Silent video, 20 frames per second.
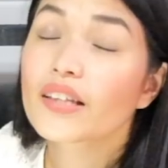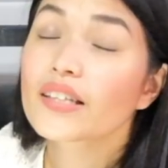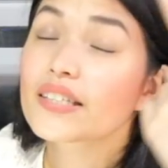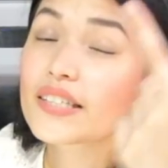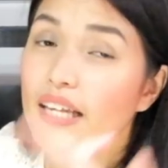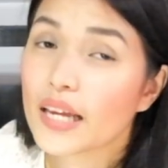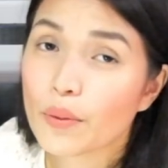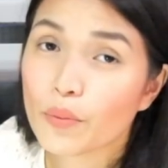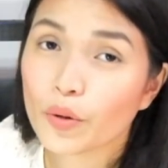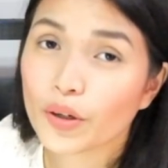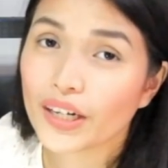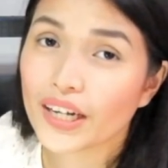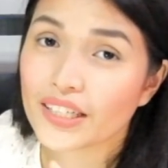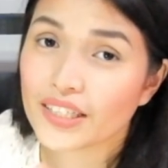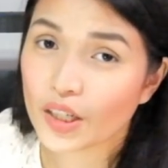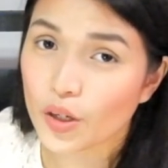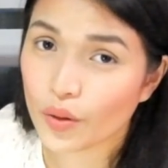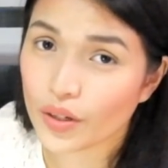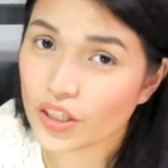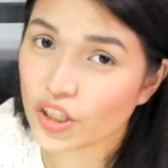the same one
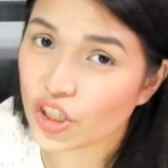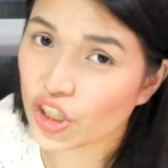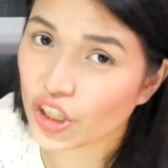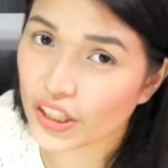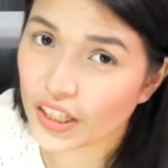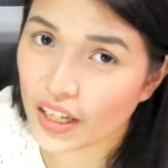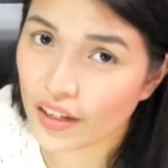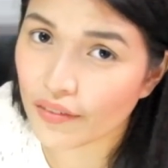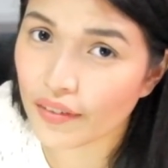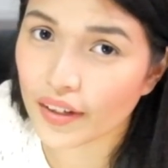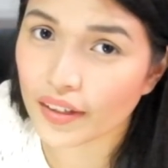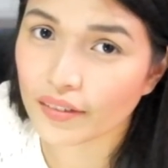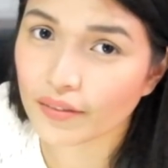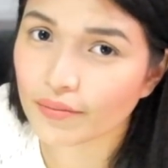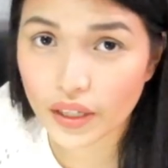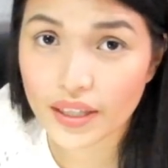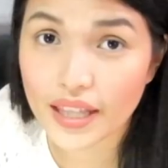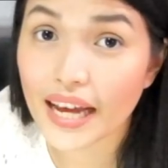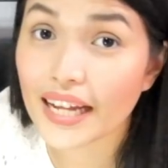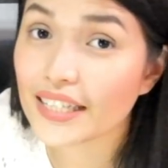as a question given.
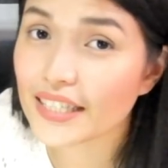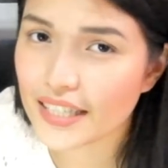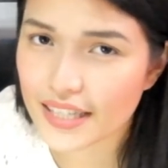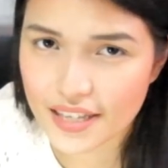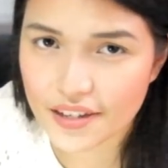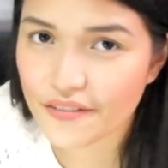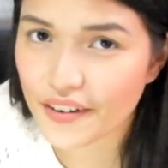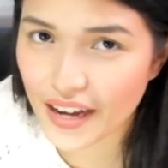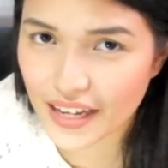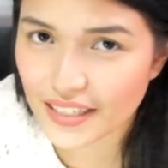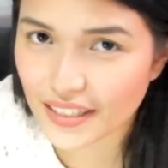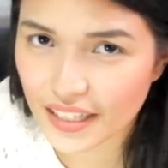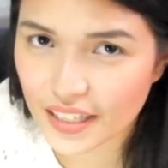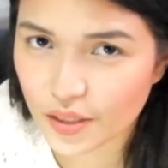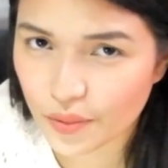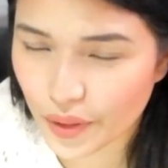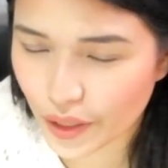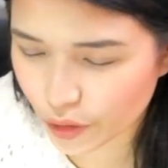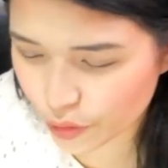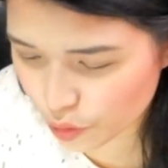That's the
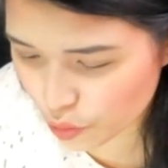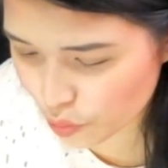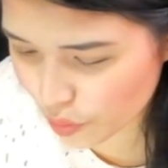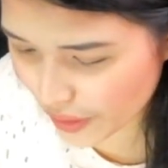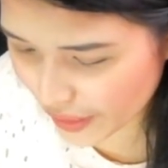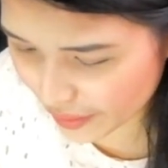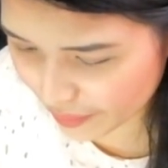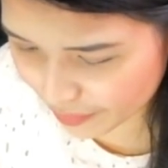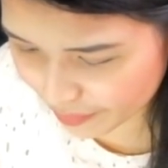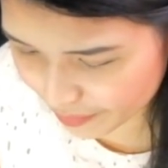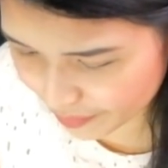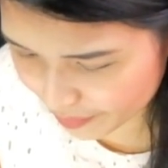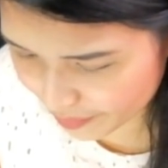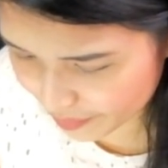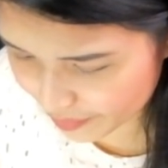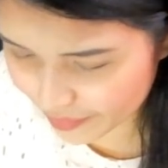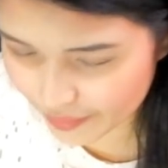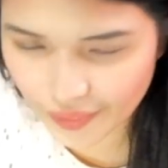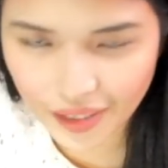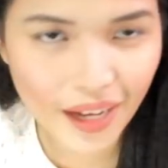fastest way to do it,
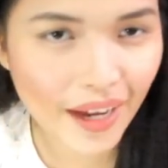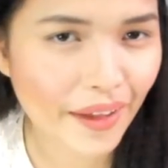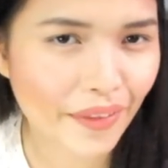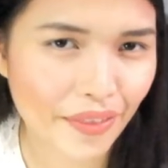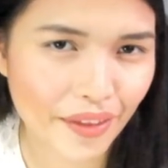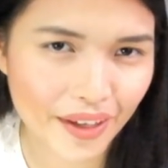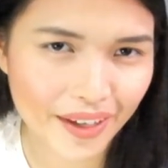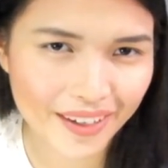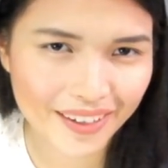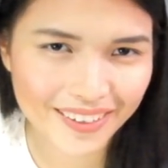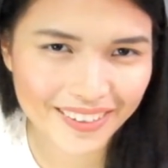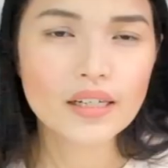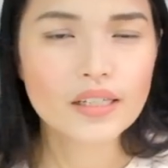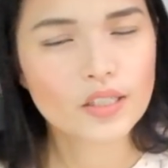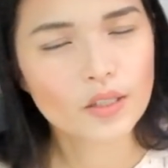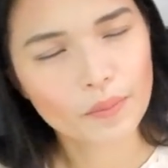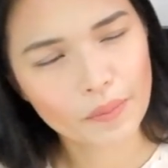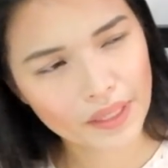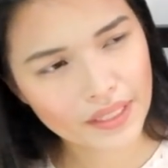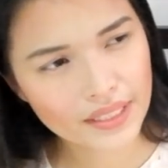I think.
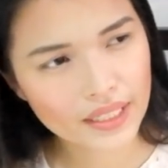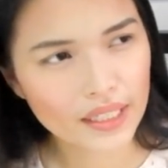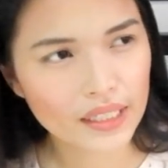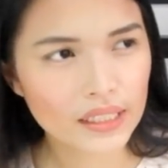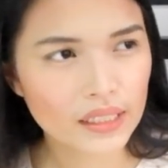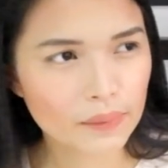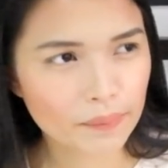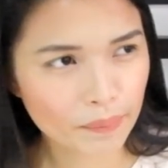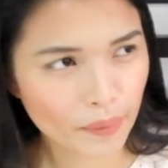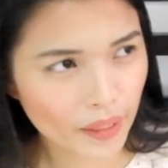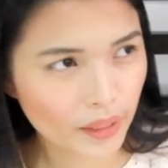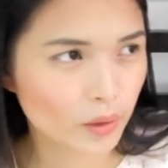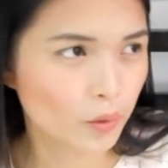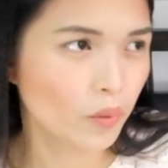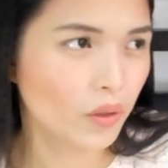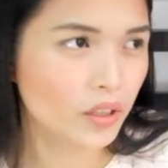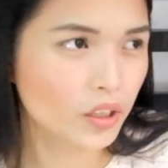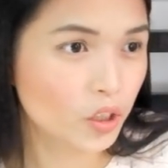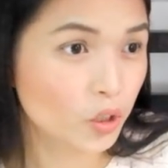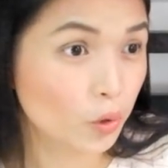So basically, part
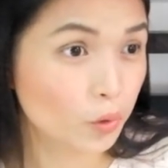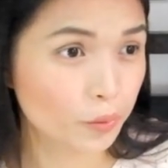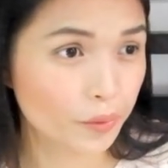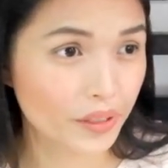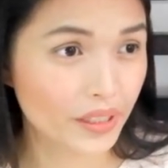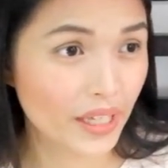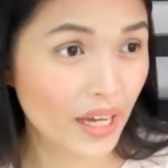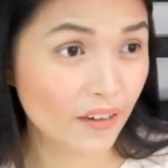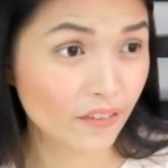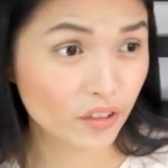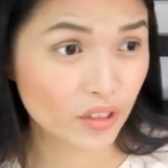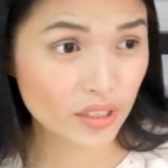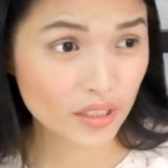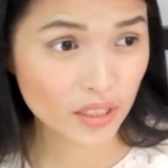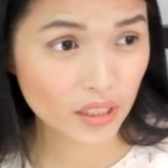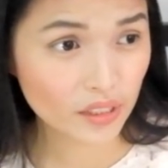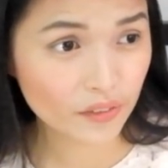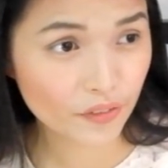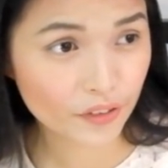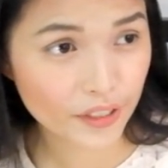1, you don't really have to
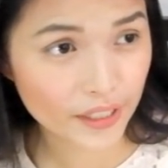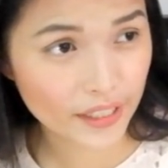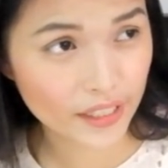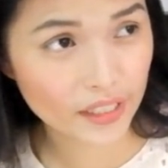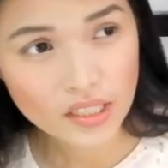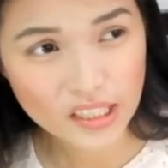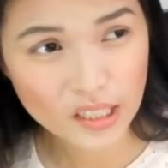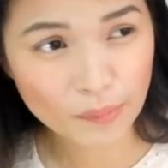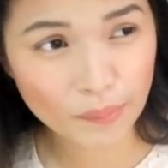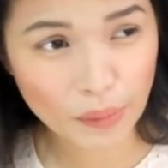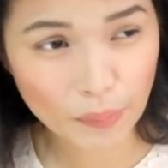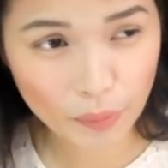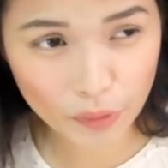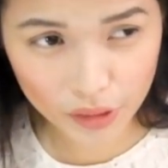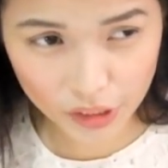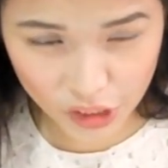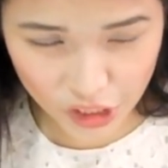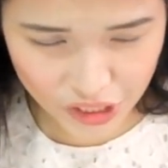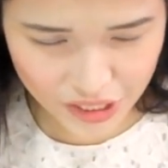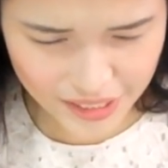study for it. Some people
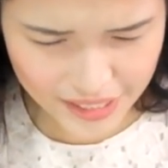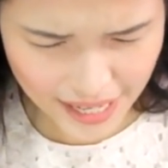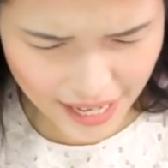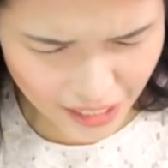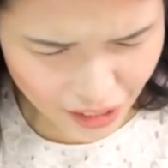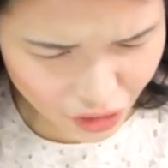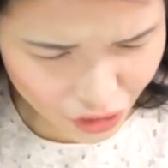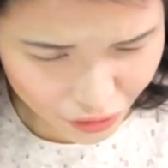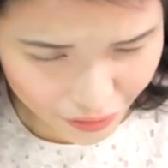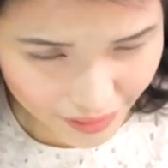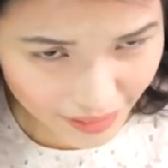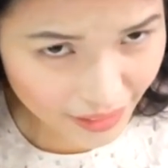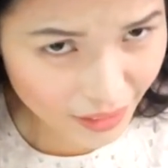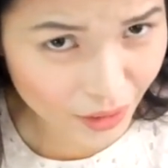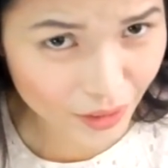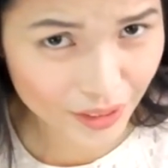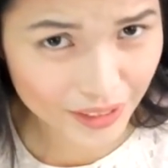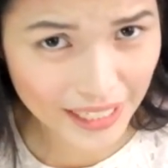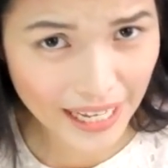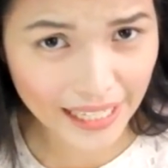are just naturally
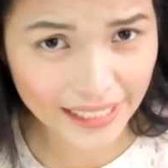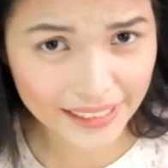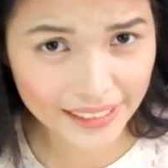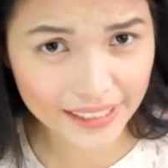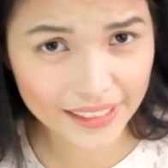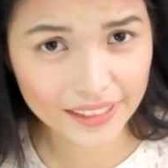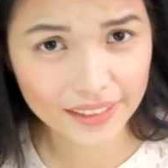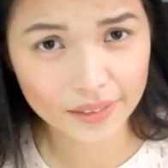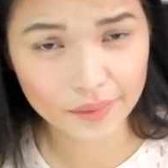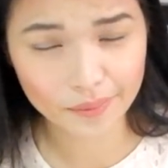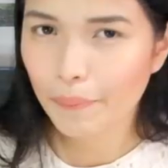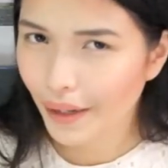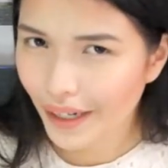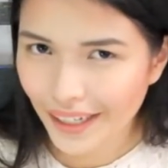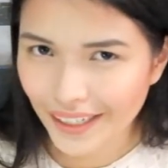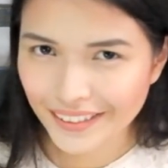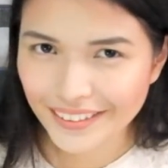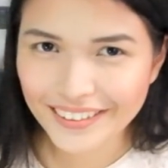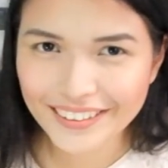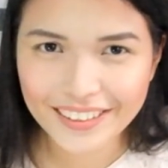good at it.
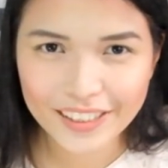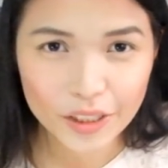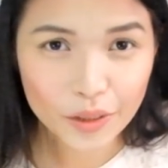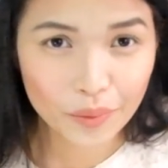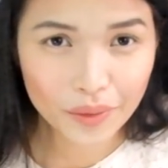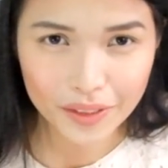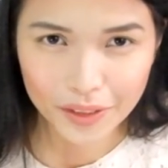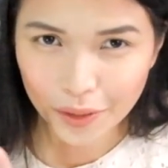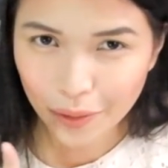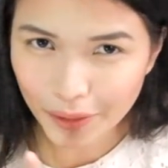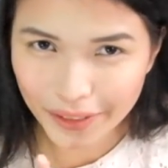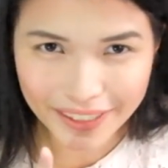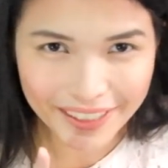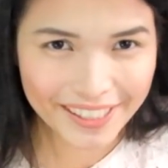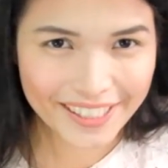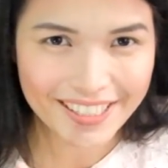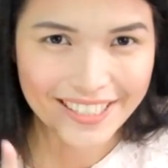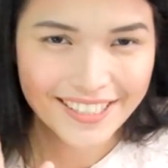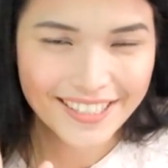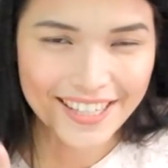But you will
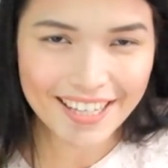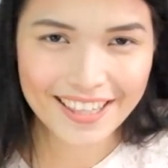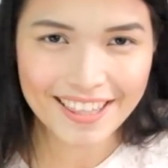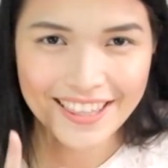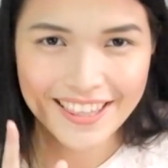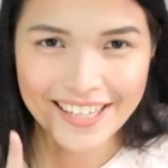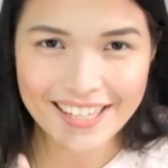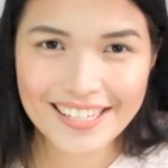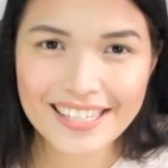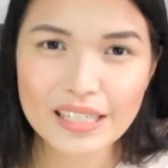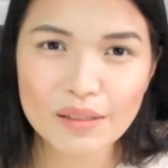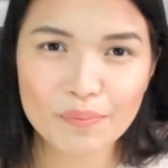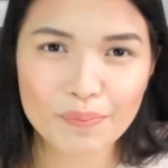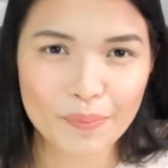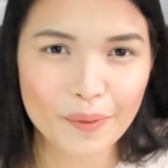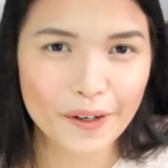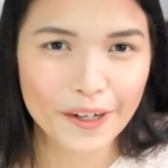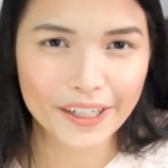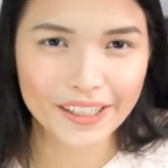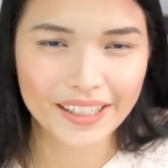notice that this
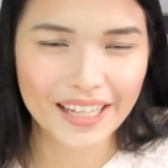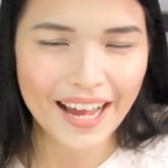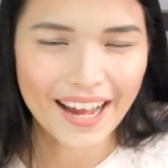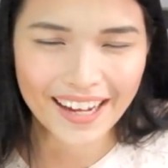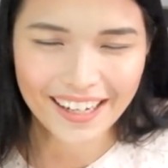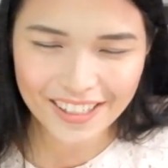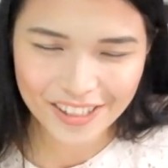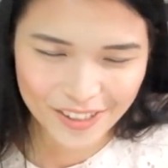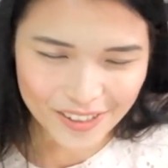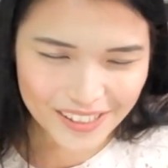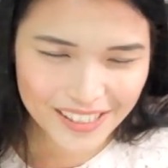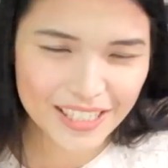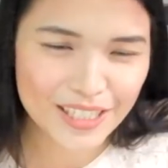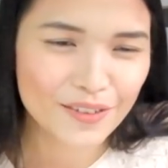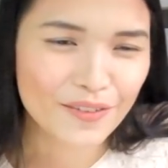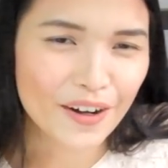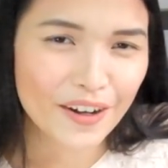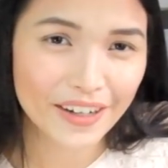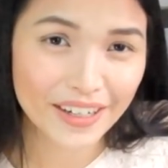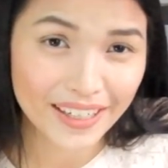part actually is
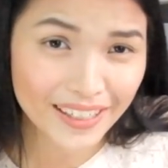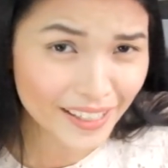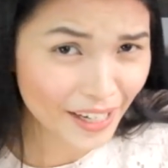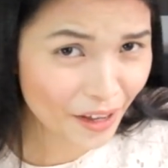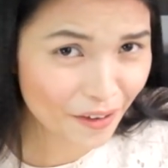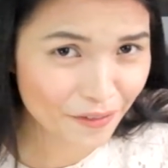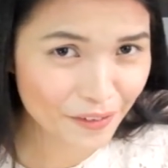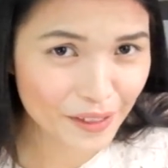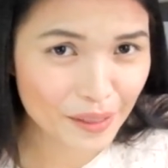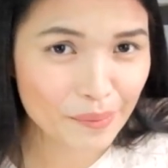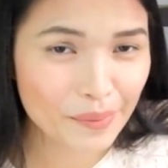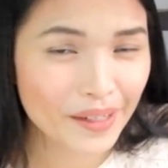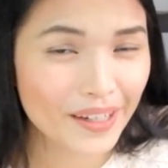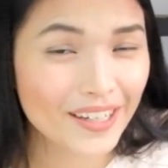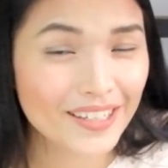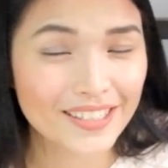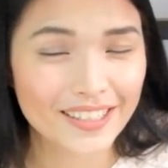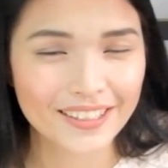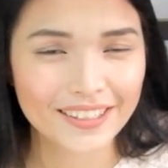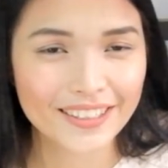very clever
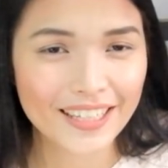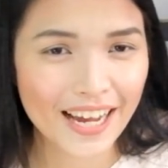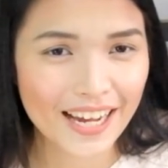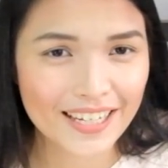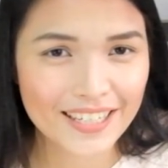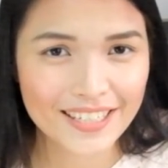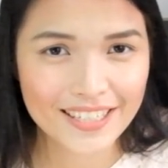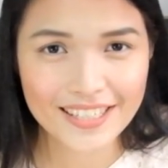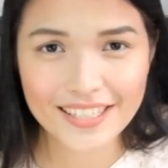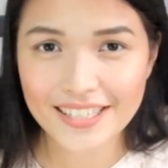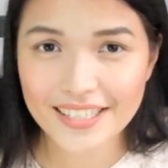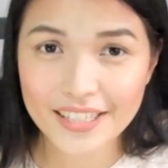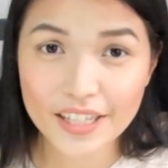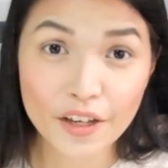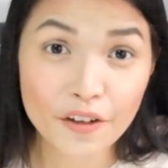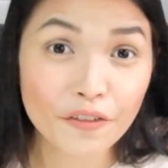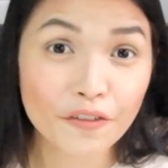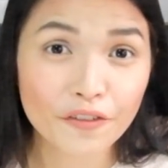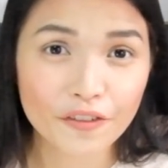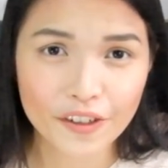because it tests
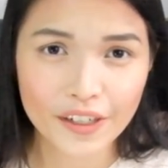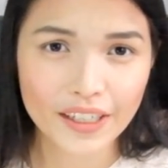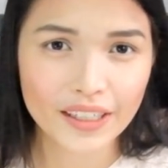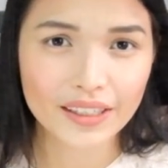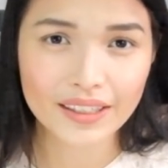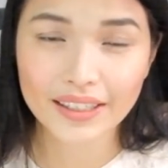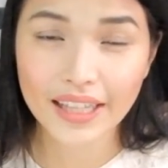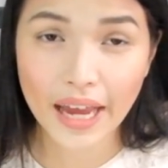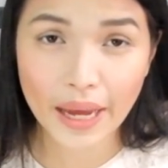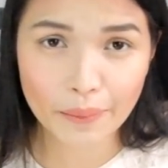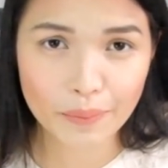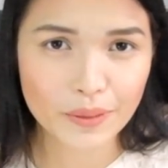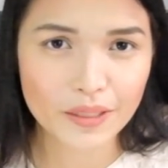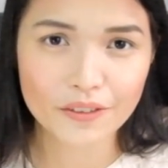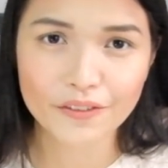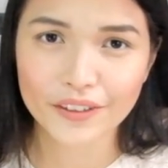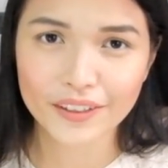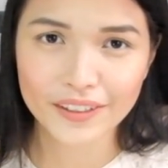different types of